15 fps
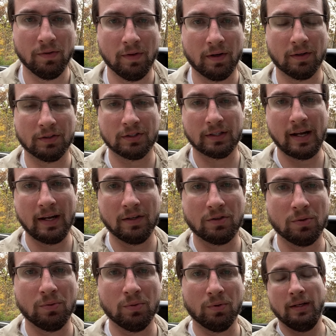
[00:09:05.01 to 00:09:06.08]
their scan
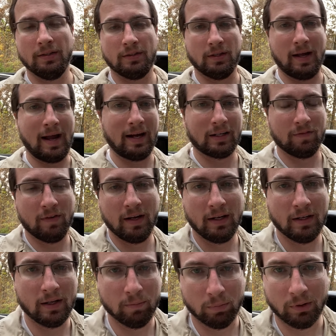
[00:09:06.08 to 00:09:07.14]
tool to activate
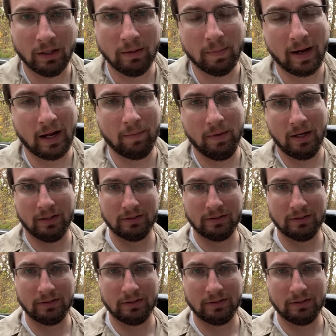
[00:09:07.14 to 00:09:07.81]
and bleed my ABS